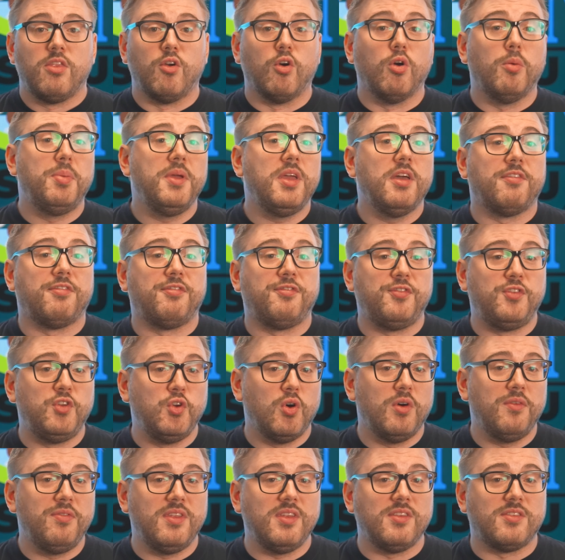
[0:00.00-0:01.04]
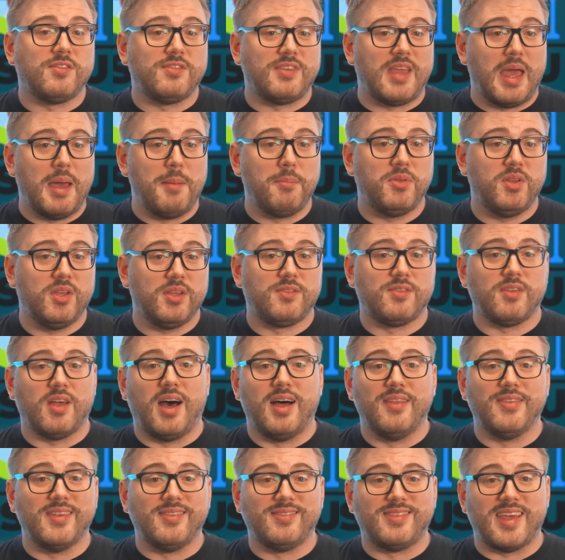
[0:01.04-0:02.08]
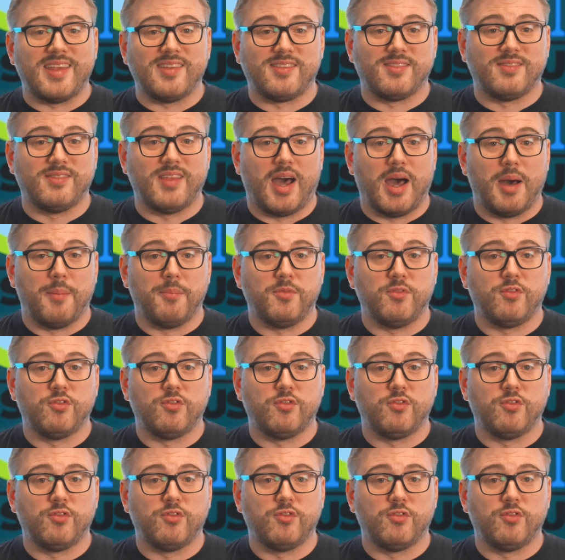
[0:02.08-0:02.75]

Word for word: There will be a few of these templates on the desktop,